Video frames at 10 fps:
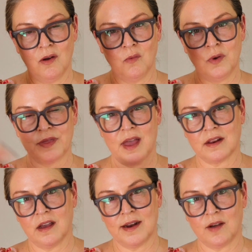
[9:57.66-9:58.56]
with that
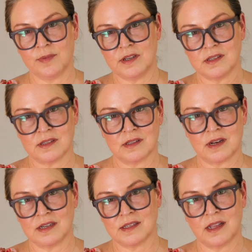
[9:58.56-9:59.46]
cutout piece
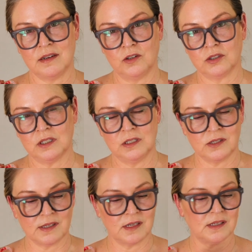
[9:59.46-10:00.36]
that I said looked a little
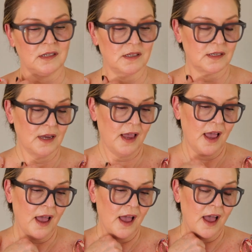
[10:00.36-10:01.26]
sixties.
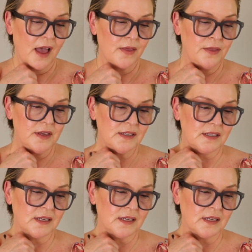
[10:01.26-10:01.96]
This